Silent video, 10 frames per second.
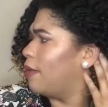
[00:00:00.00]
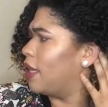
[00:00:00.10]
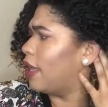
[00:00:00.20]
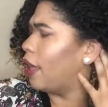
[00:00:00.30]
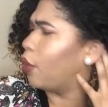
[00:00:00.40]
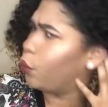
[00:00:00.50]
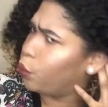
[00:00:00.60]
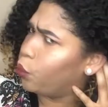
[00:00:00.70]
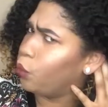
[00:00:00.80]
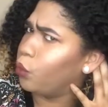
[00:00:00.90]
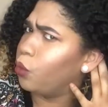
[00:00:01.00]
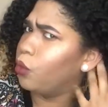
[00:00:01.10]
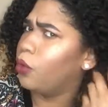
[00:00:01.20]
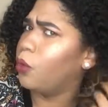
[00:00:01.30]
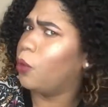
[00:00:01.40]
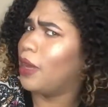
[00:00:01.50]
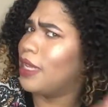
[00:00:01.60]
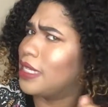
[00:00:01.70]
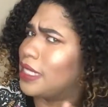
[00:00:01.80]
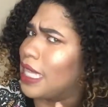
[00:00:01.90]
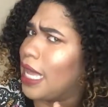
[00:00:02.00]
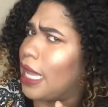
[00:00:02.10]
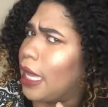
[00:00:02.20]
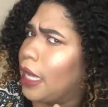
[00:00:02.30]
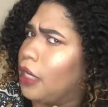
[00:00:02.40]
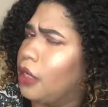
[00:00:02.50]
to be like, ooh, what is that?